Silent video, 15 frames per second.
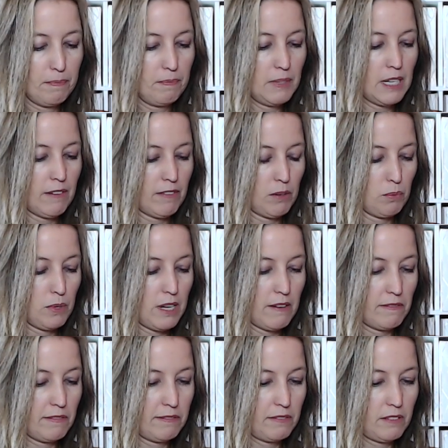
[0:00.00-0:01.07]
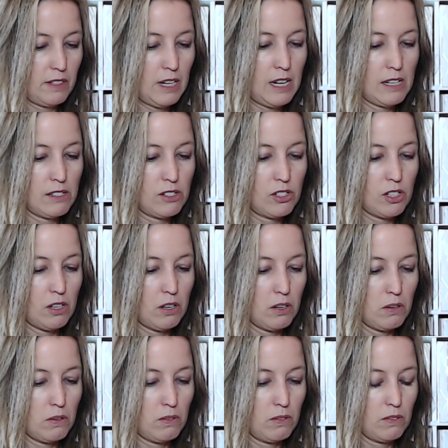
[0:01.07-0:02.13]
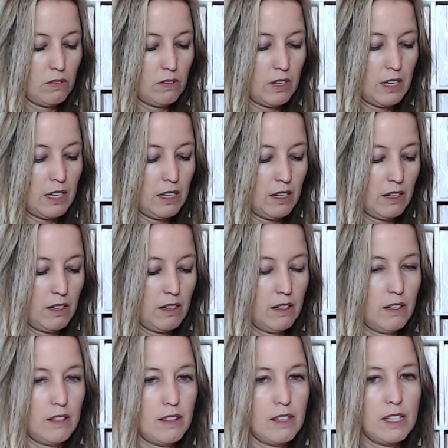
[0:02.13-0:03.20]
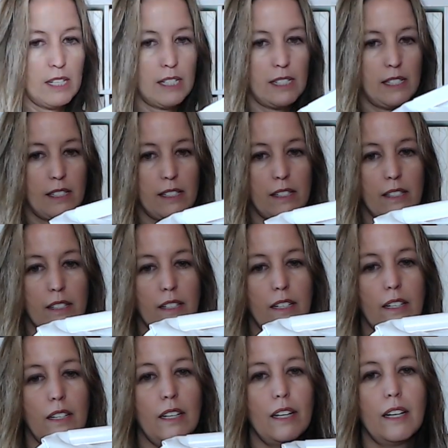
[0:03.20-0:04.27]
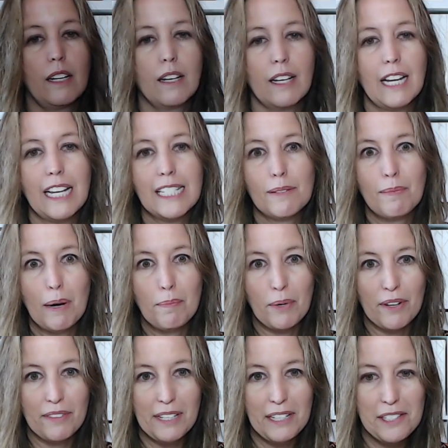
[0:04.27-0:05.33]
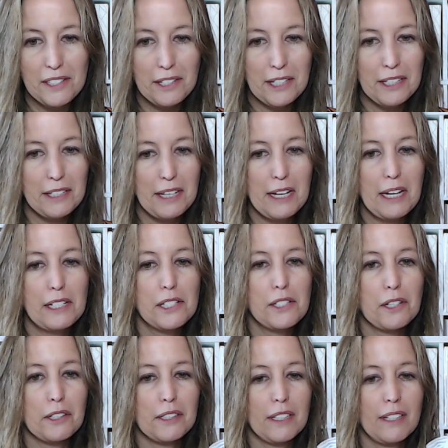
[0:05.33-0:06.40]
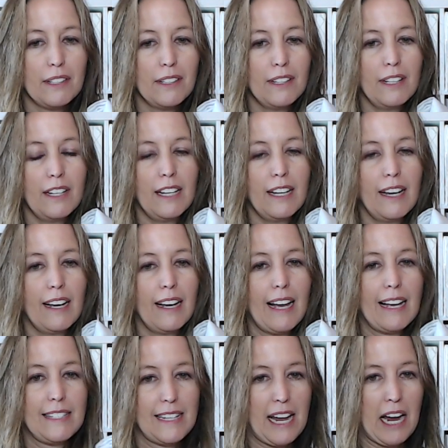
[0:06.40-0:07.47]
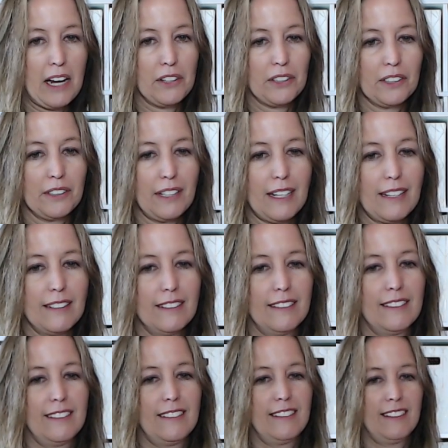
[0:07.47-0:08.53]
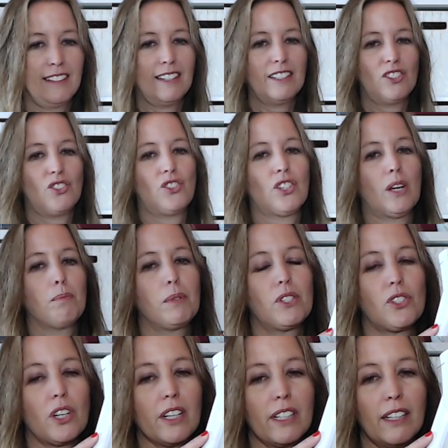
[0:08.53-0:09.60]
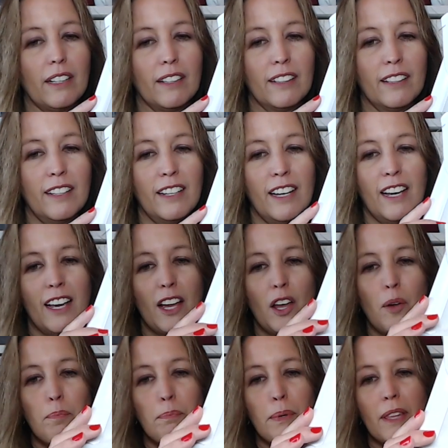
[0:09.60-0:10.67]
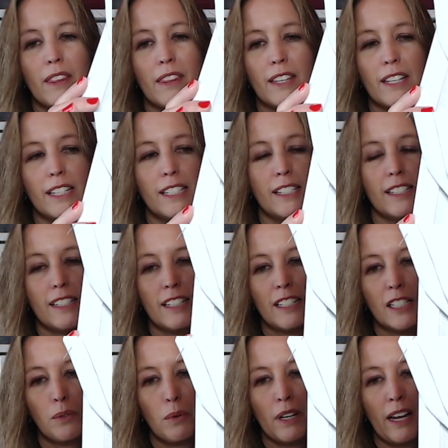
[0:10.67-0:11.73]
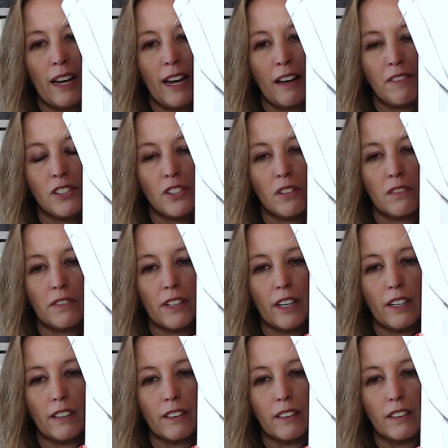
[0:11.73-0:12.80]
even weave. And so this is my birthday start, and I started a tad early. Jump started, but this is what I have so far.